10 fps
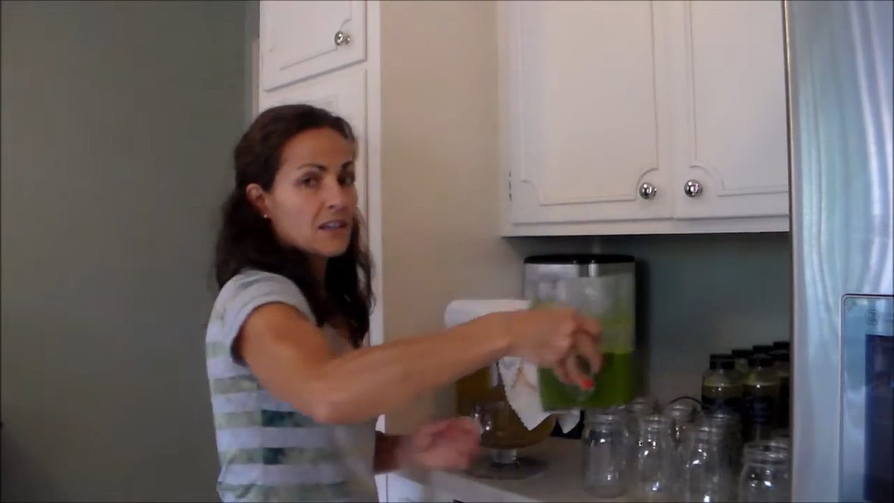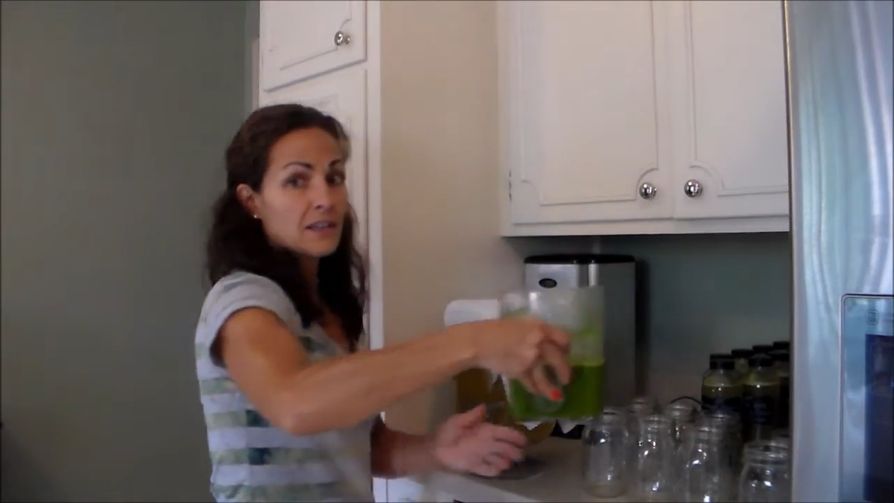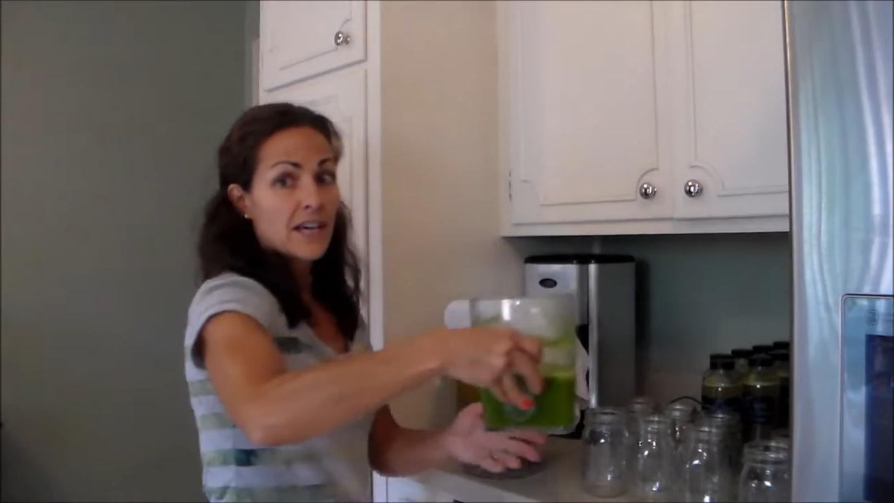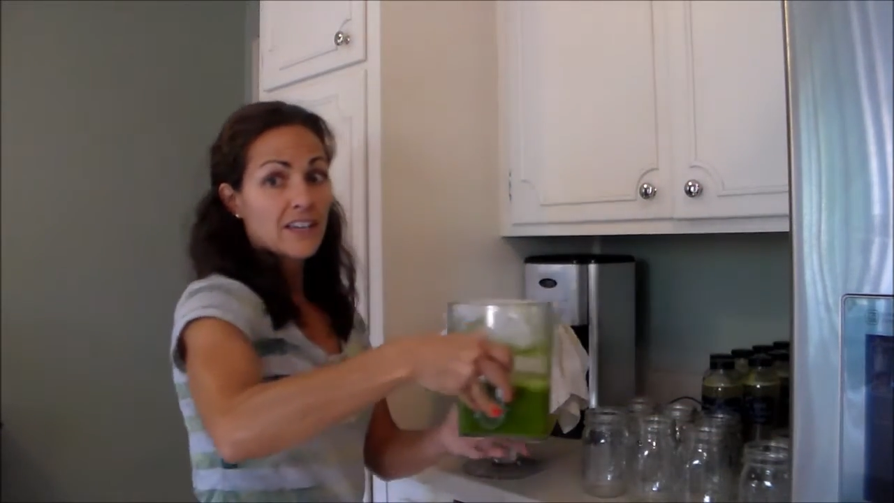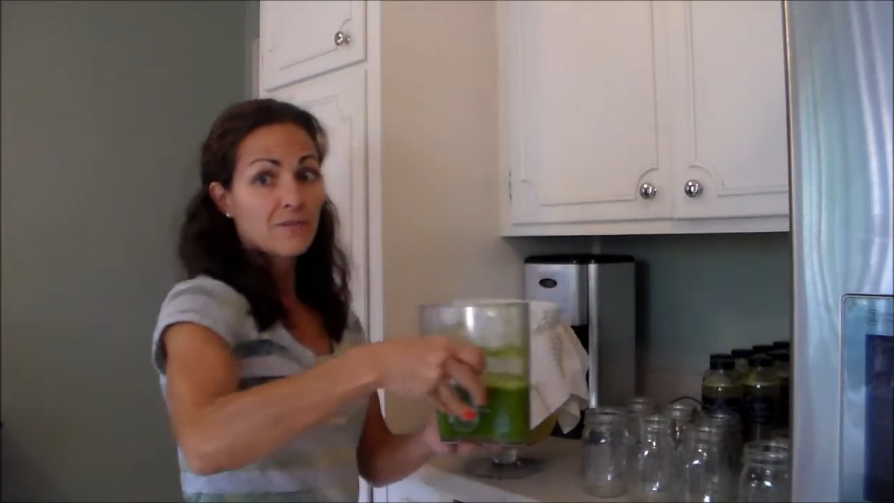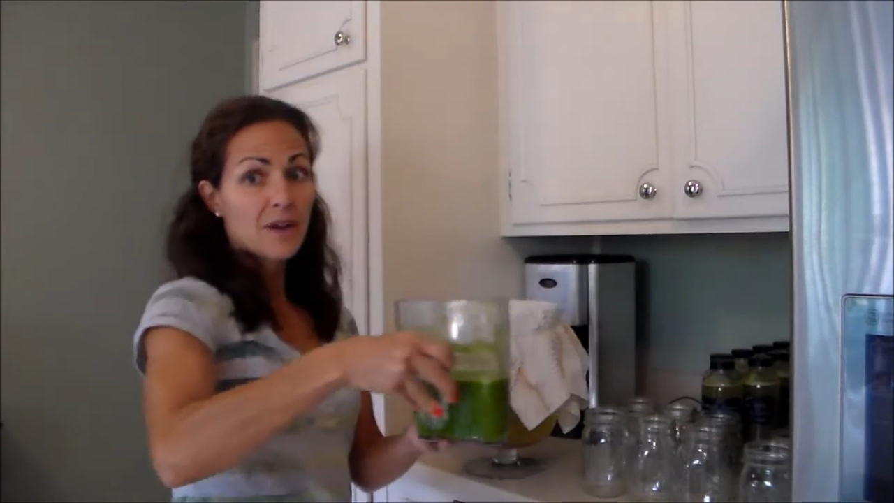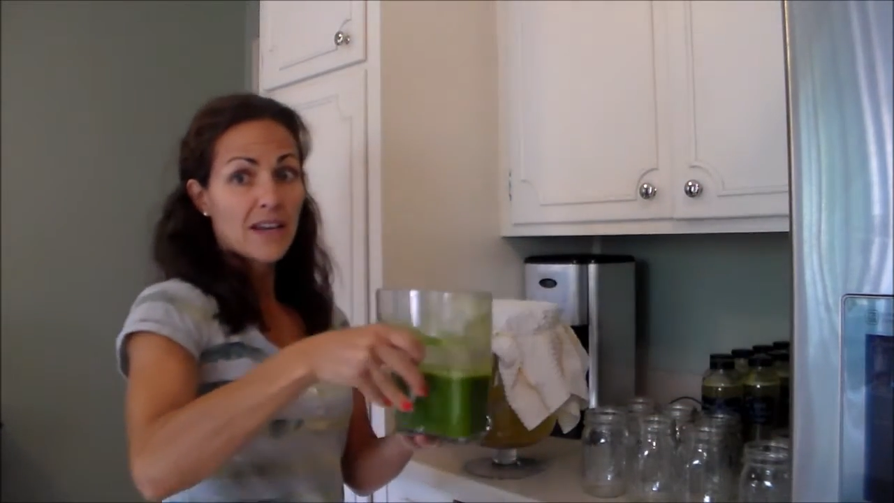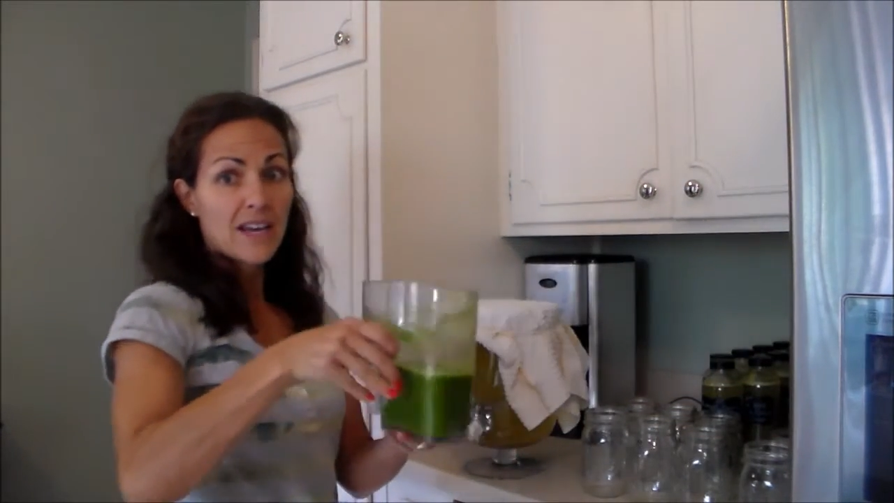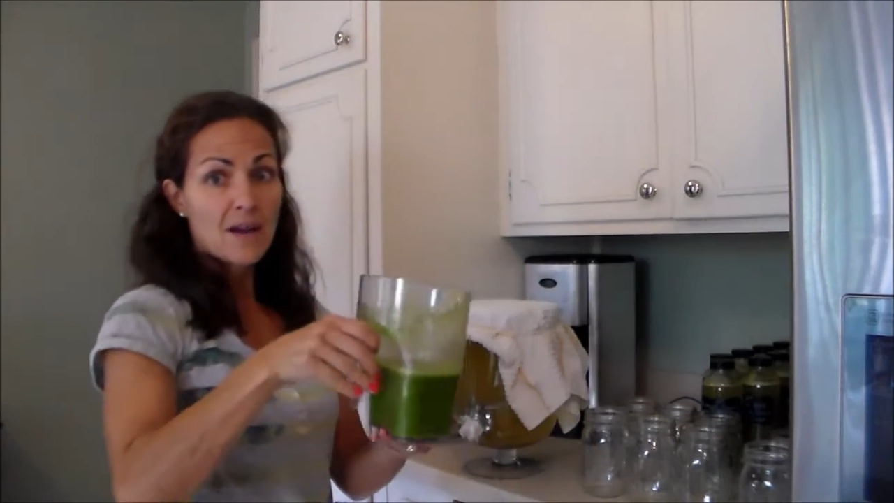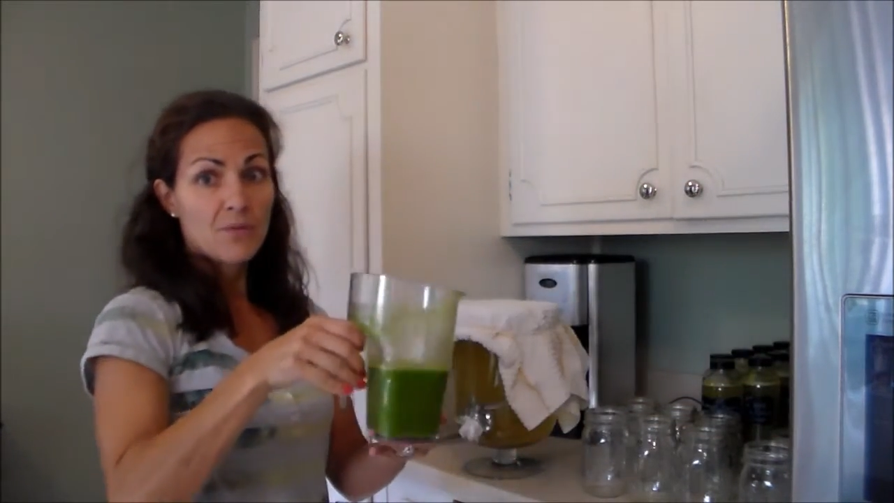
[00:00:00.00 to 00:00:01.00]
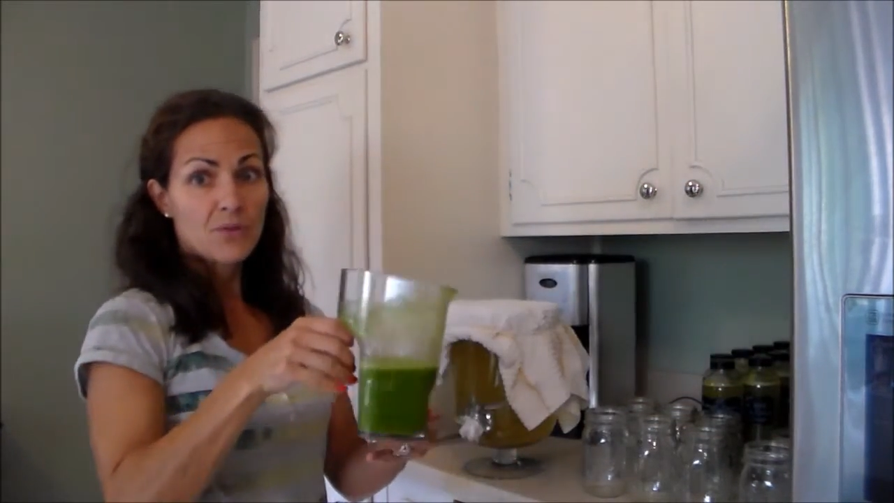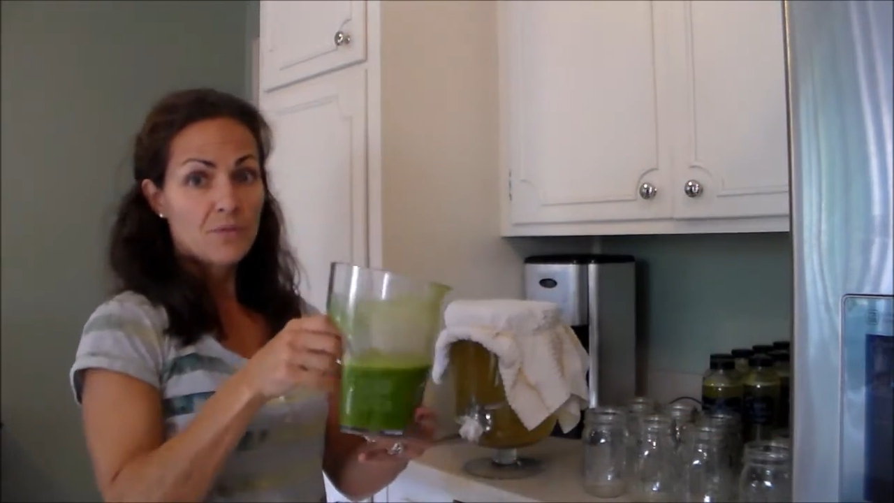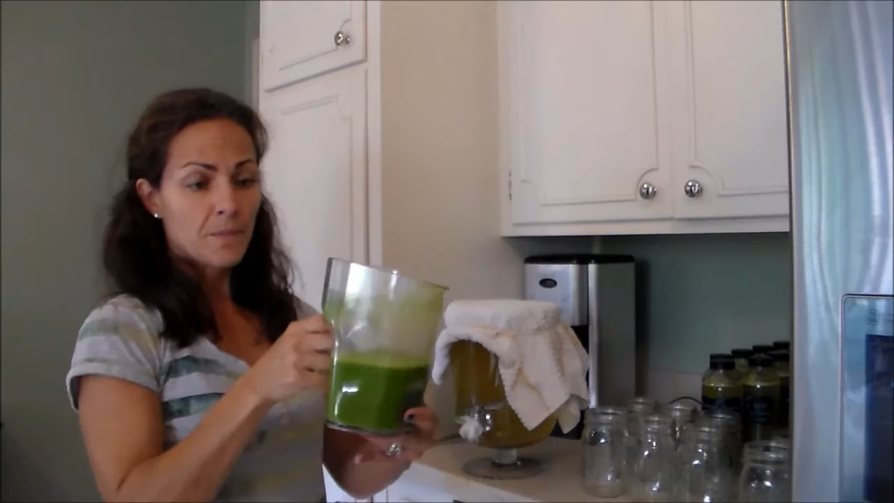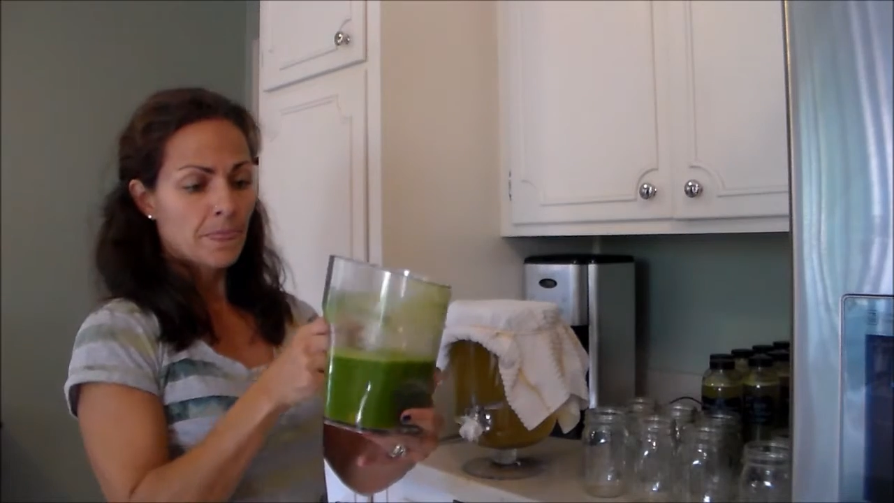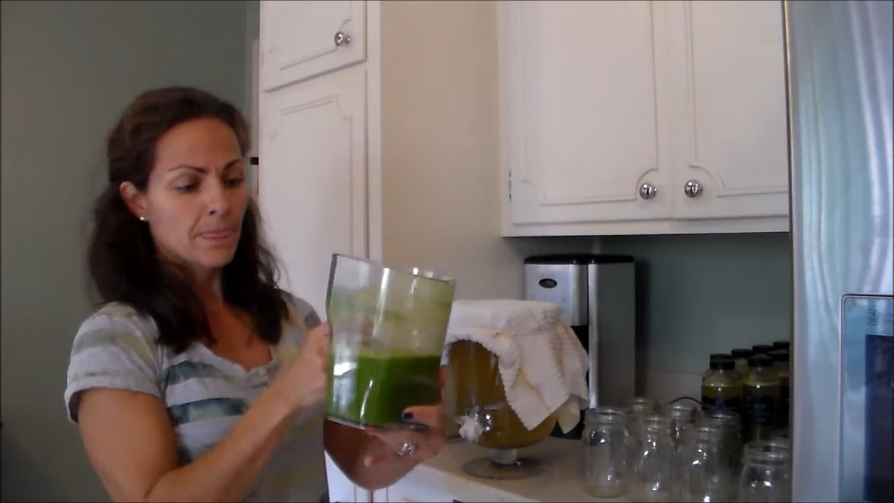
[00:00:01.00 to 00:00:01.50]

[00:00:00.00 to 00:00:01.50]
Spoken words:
a lot of pineapple,